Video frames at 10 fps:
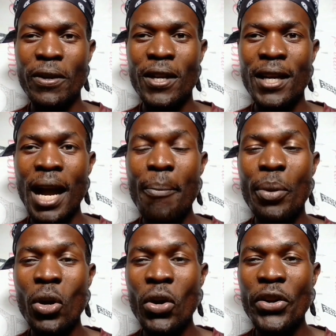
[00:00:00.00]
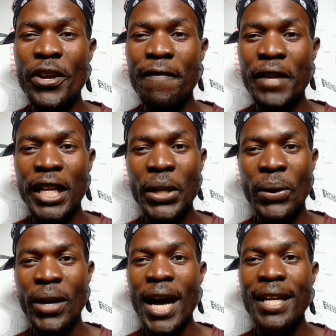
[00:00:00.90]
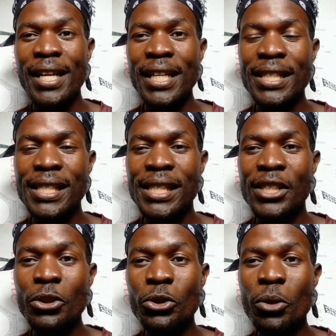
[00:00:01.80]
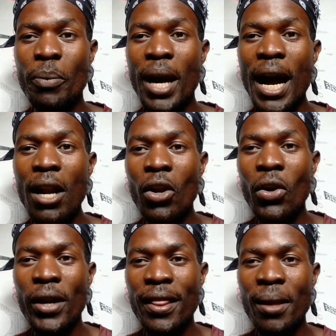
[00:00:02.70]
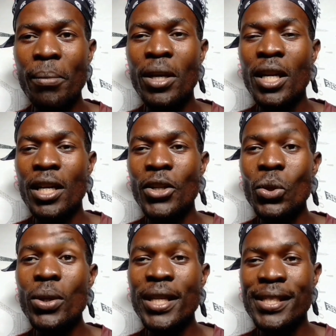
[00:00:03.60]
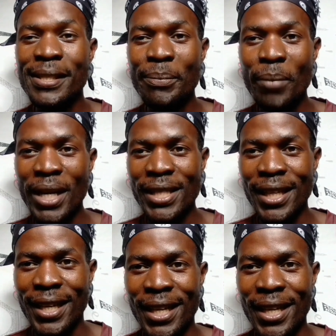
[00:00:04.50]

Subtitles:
Upload your video and let YouTube algorithm do its magic.